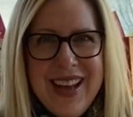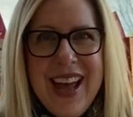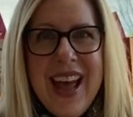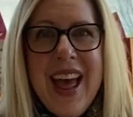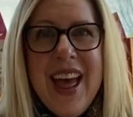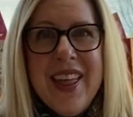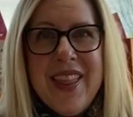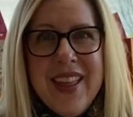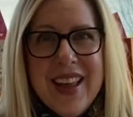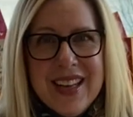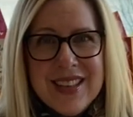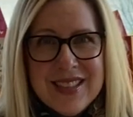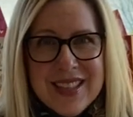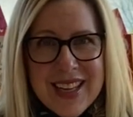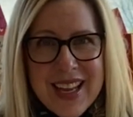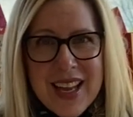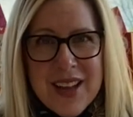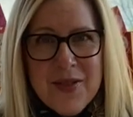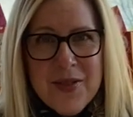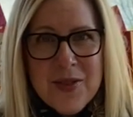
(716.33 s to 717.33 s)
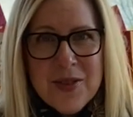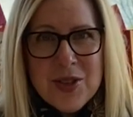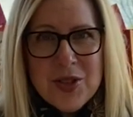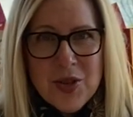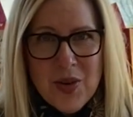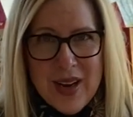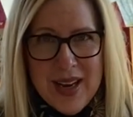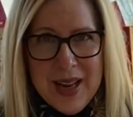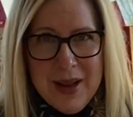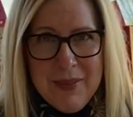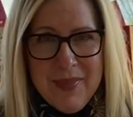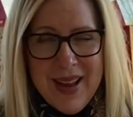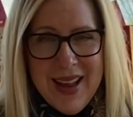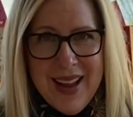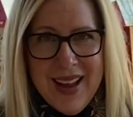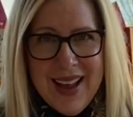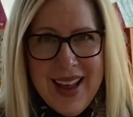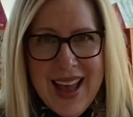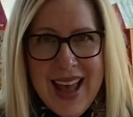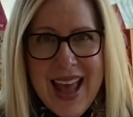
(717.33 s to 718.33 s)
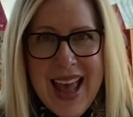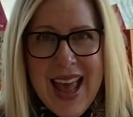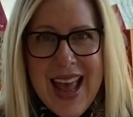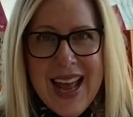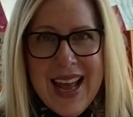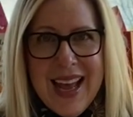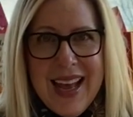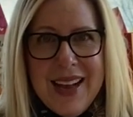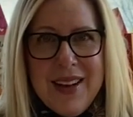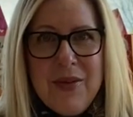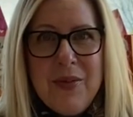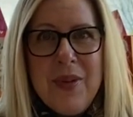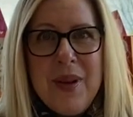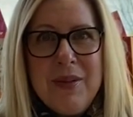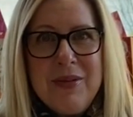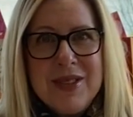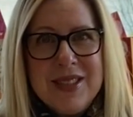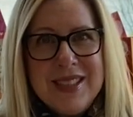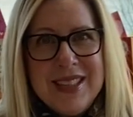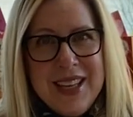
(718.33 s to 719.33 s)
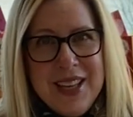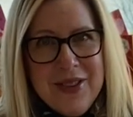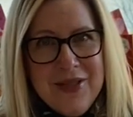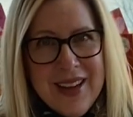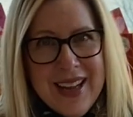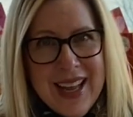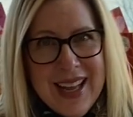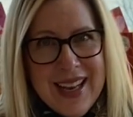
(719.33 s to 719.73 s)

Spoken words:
Thanks again for joining me, and we will see you again